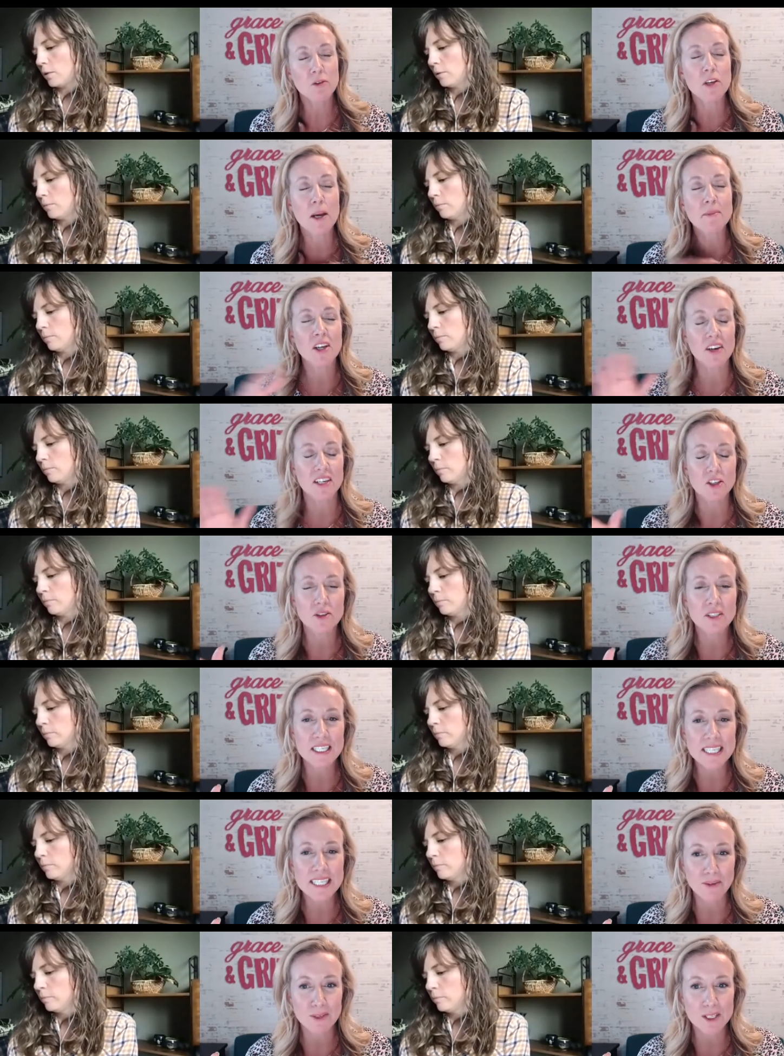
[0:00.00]
Speaker 1: I'm sorry. You said
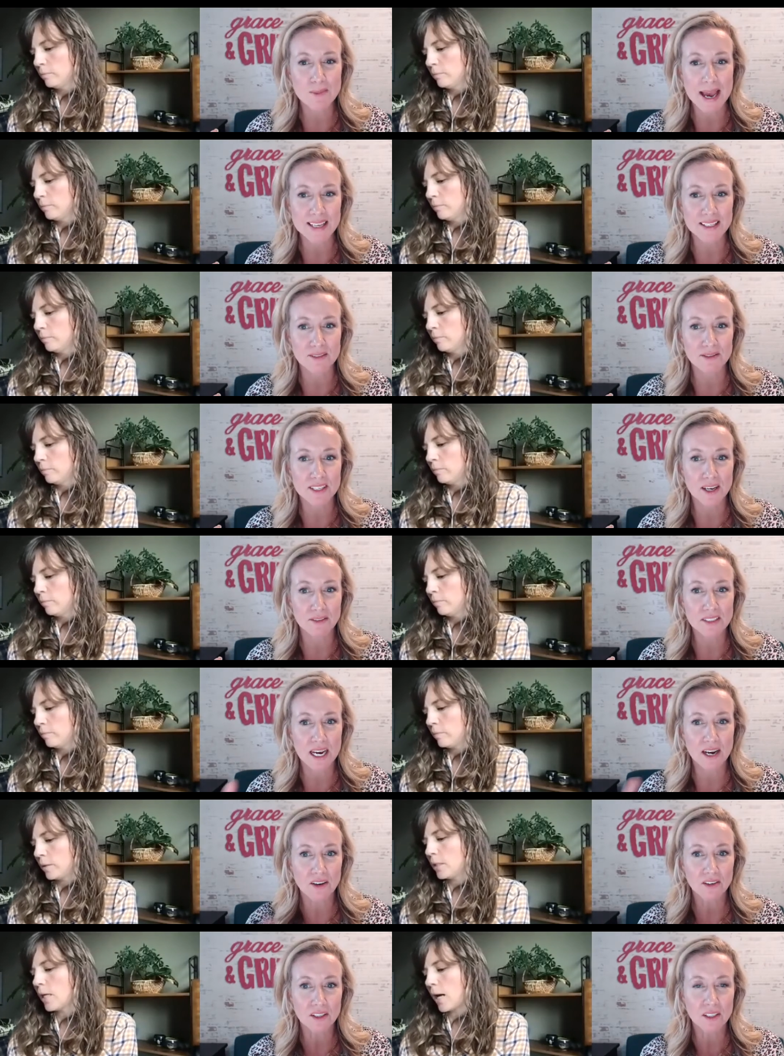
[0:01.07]
10 was massive self-doubt.
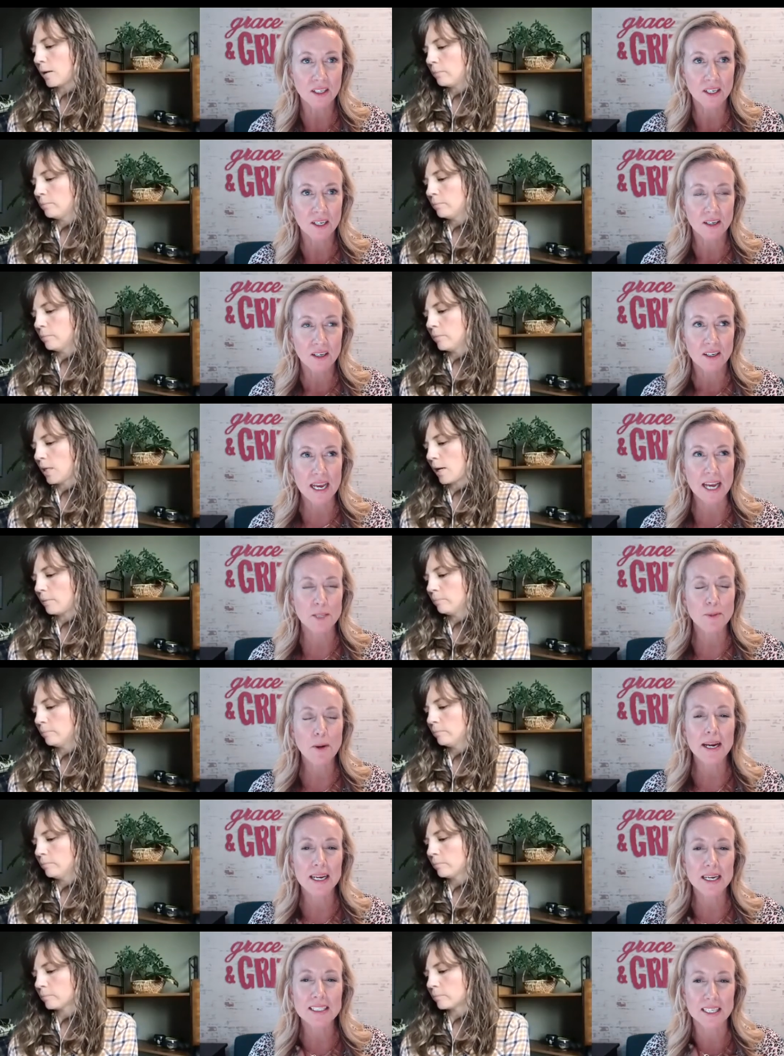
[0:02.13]
Yeah. Yeah. It's probably
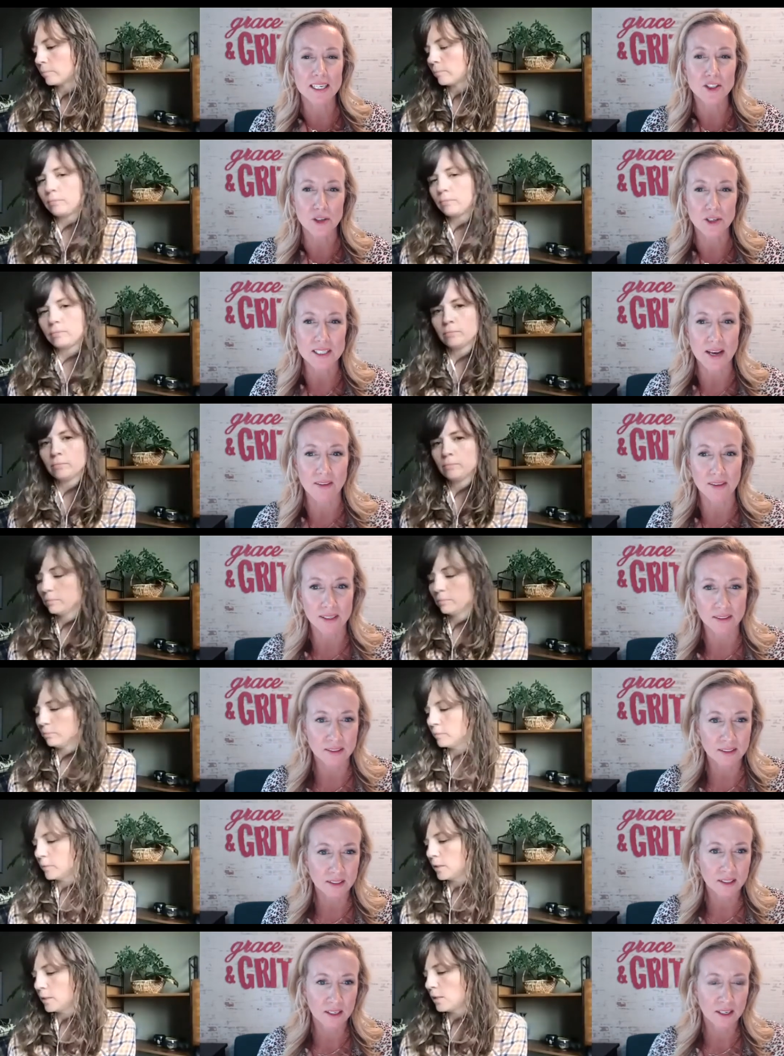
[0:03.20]
a six or a seven.
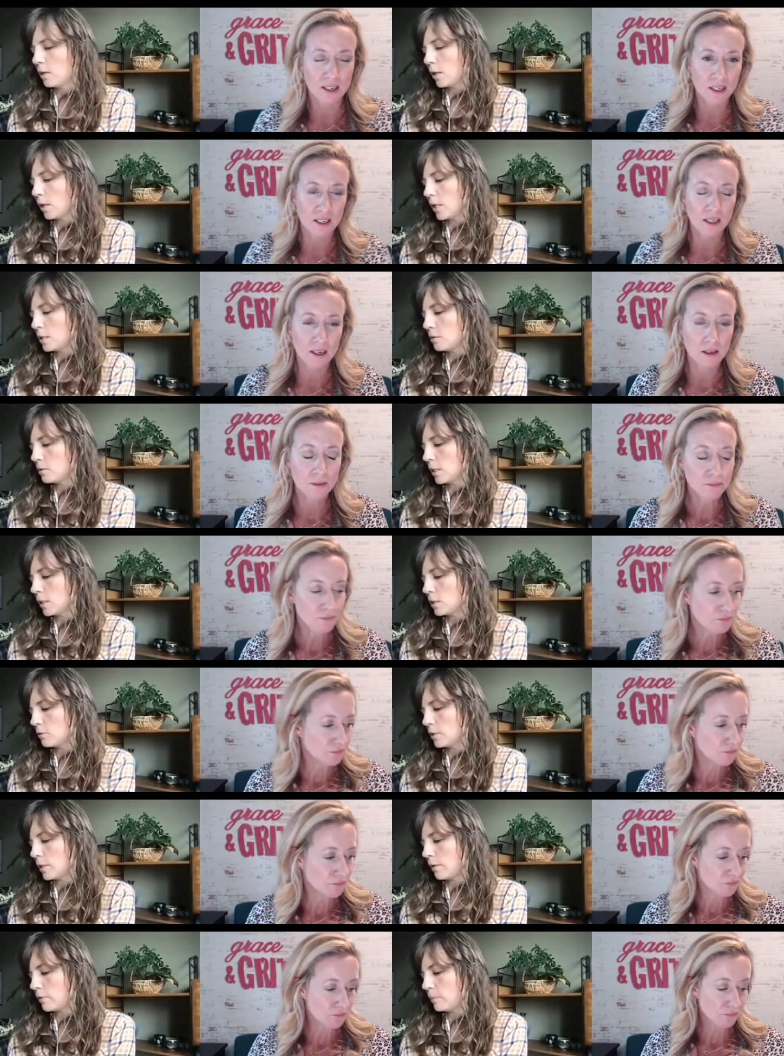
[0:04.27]
Okay. So six or seven.
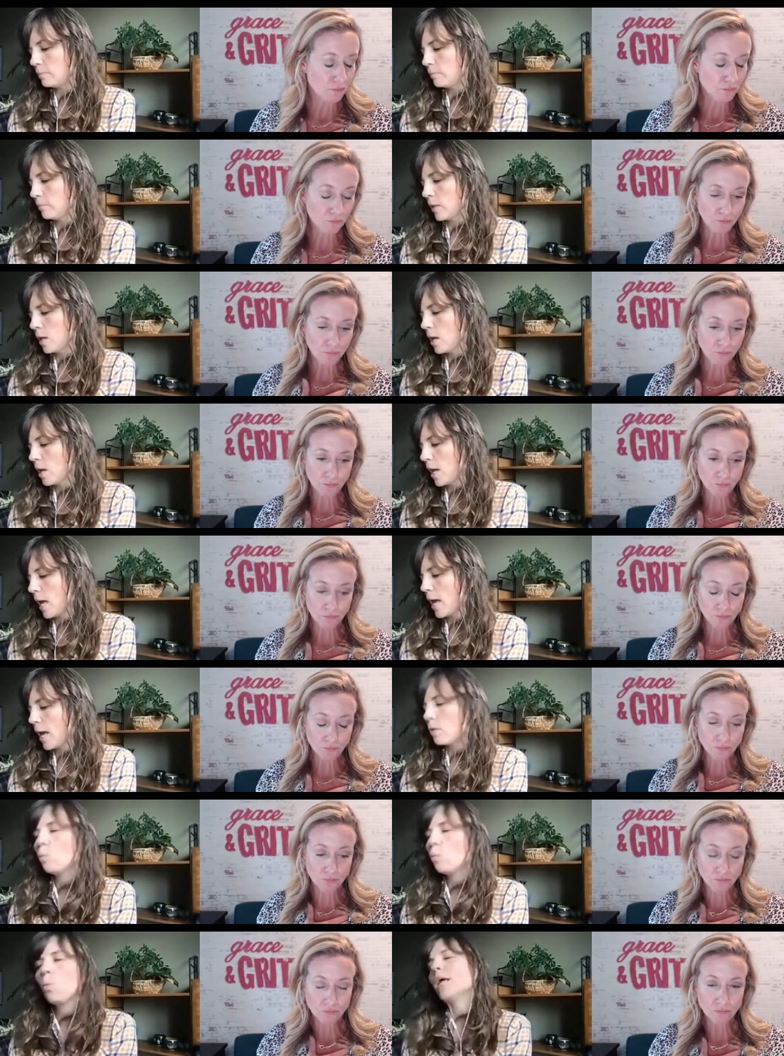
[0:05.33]
Speaker 2: And
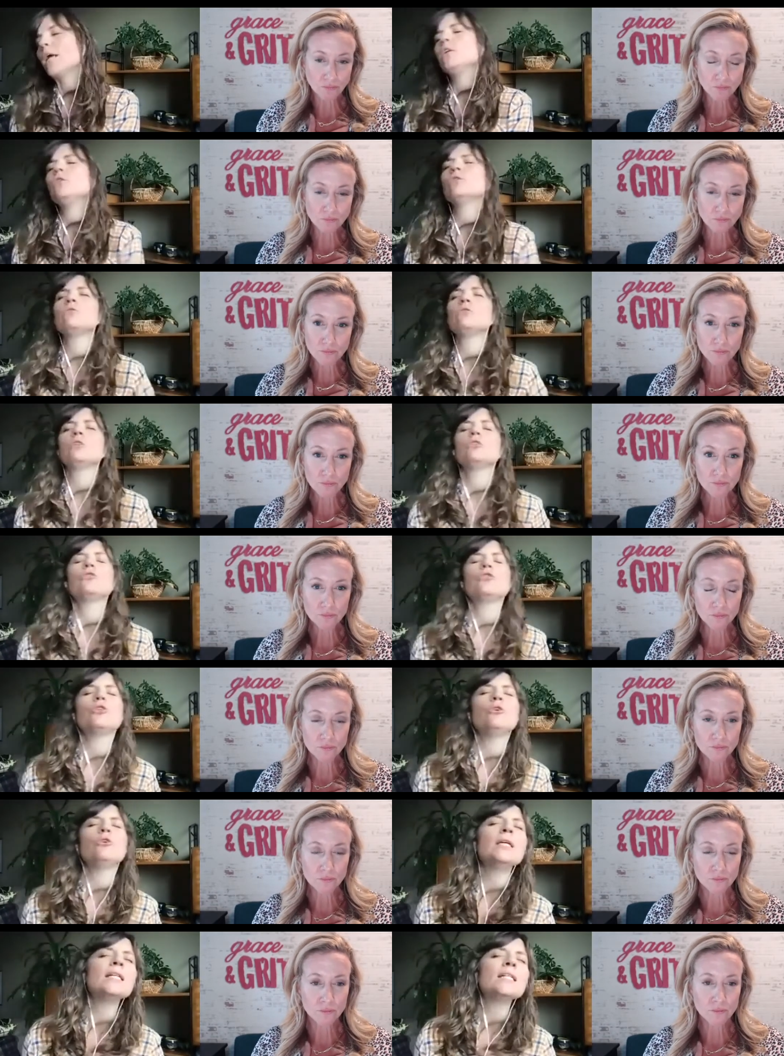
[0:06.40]
when you you tune
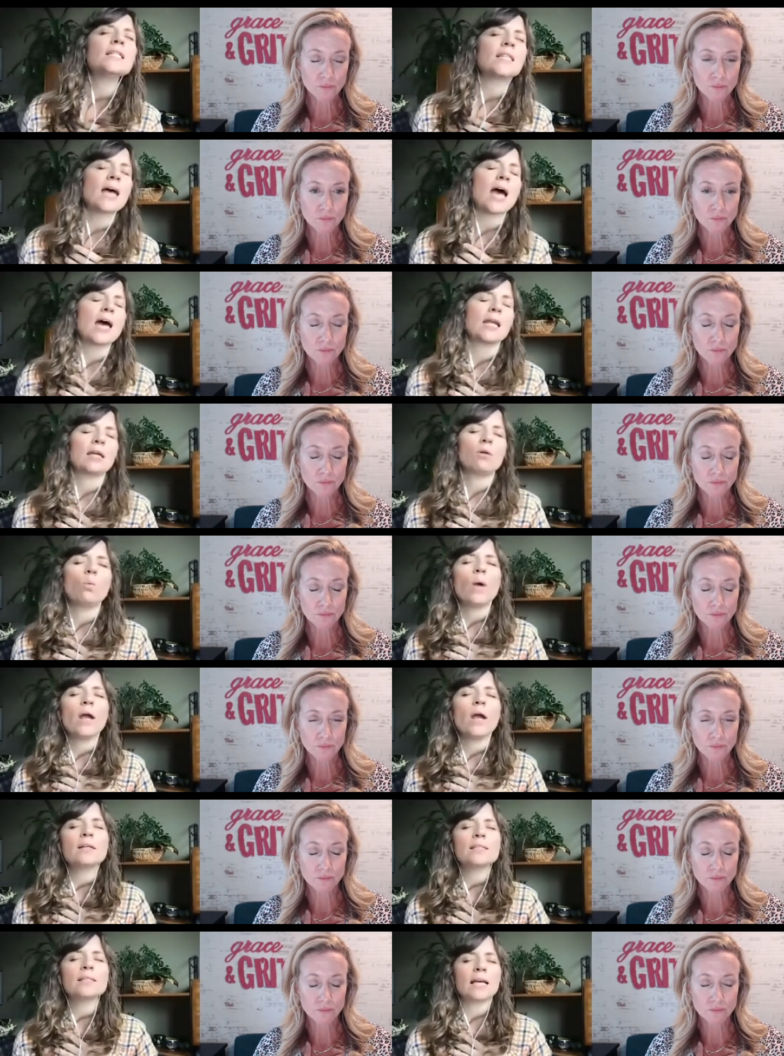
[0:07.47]
into that, like where does
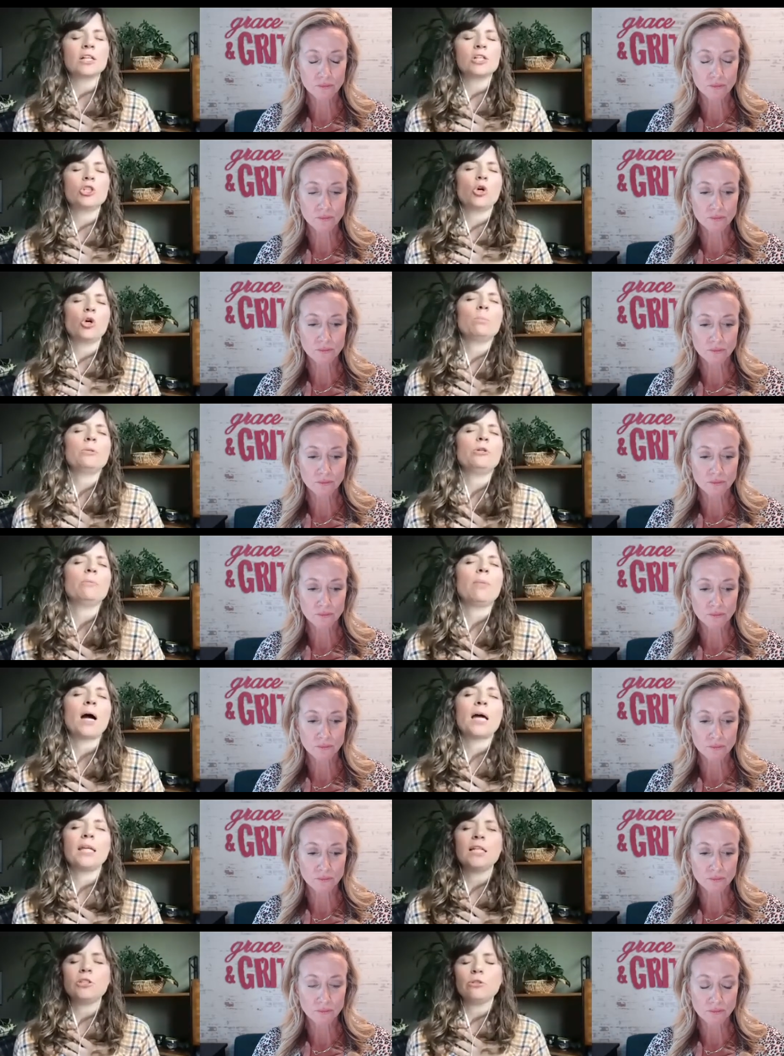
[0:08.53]
that show up in your body?
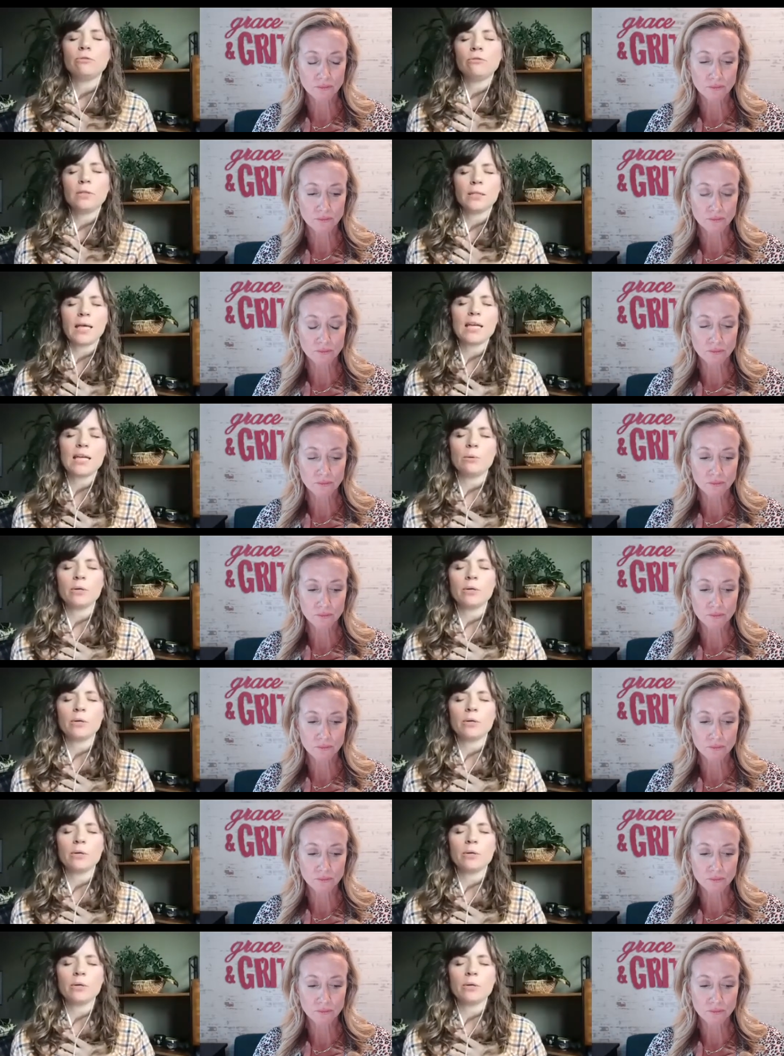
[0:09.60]
Do you feel it anywhere